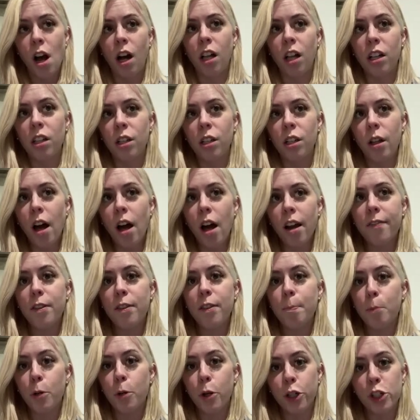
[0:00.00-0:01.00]
a lot
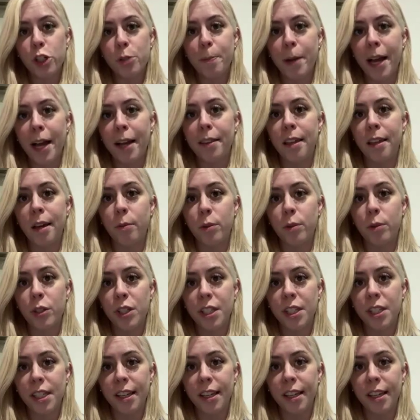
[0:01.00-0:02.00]
of the pushback that we're
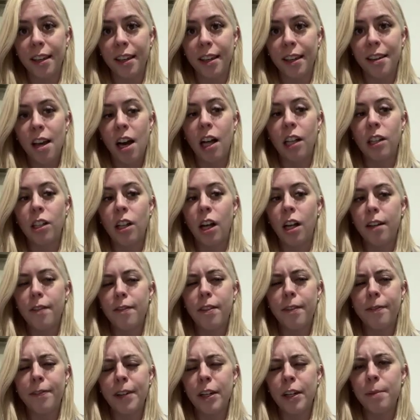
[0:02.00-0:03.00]
seeing, a
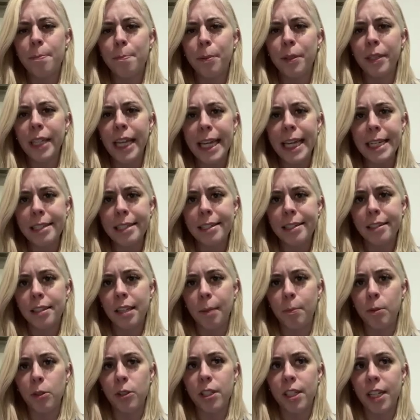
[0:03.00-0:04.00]
lot of the very blatant
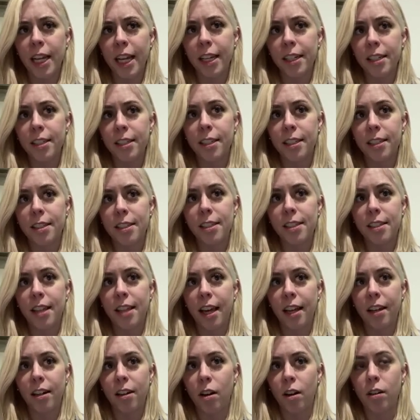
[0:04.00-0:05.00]
double standards
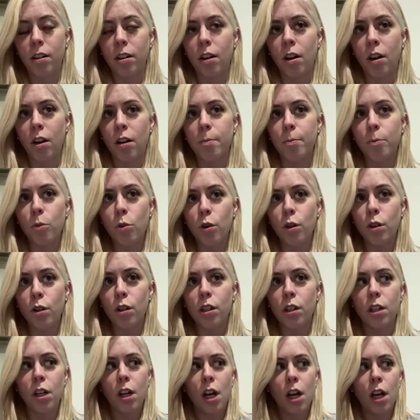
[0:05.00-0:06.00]
that are
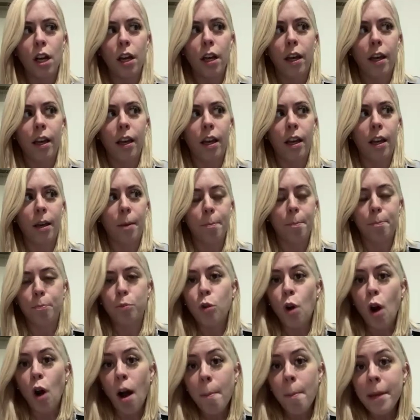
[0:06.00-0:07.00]
more
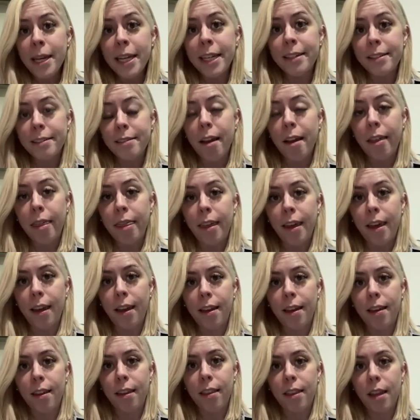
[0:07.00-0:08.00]
prominent, I
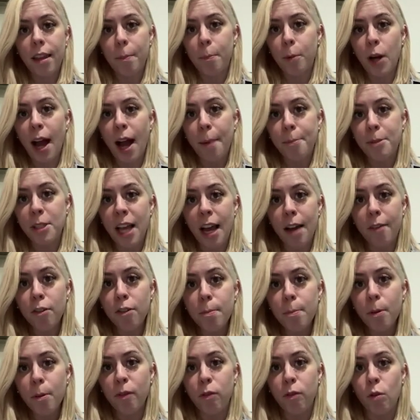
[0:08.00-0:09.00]
think, than perhaps
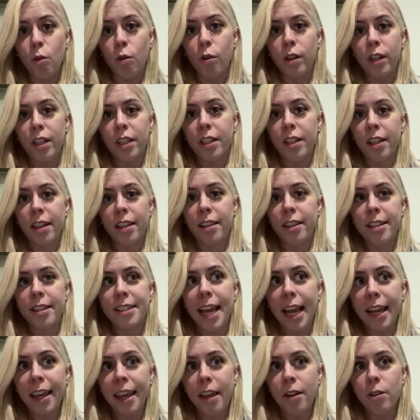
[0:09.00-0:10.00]
ever before in the
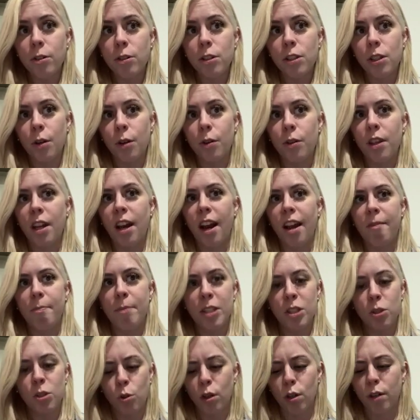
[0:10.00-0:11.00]
decade or so that I've
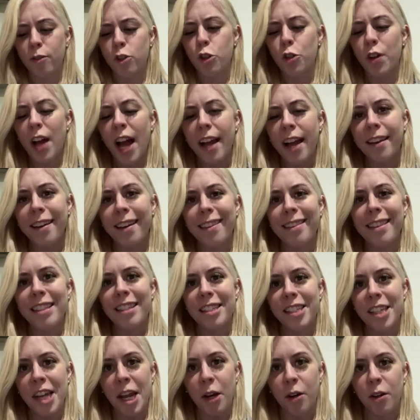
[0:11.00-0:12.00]
been sort of tracking
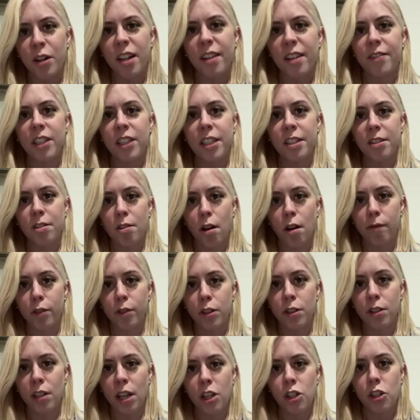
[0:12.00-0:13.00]
this narrative and this
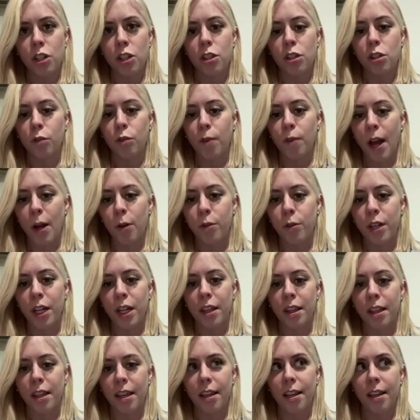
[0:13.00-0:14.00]
conversation
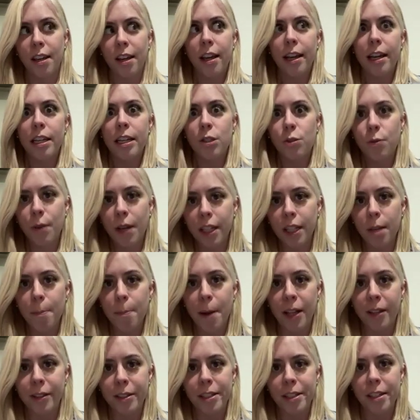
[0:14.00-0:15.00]
surrounding the
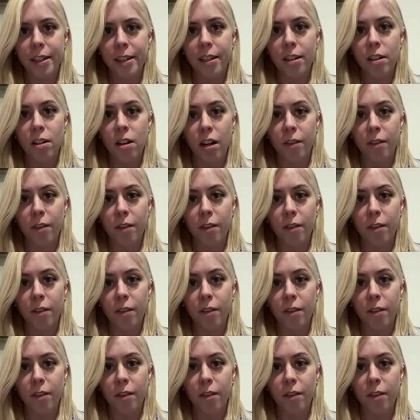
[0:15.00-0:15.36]
Israeli-Palestinian